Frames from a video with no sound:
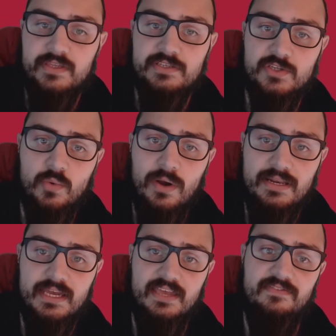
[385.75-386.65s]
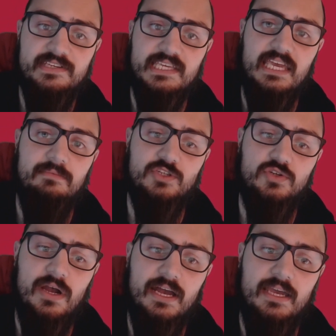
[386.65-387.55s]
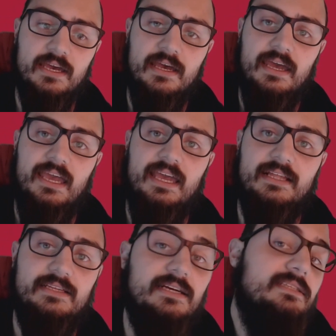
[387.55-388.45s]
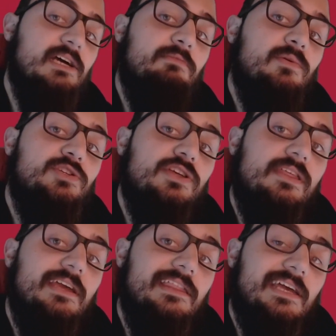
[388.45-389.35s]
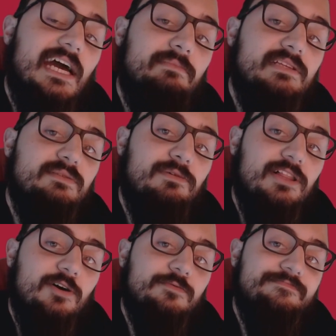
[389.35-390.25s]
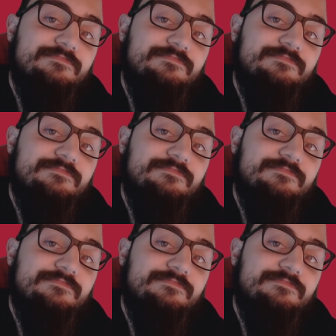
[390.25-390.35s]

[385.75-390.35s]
So why not give this game a try, and tell me what you think in the comments below.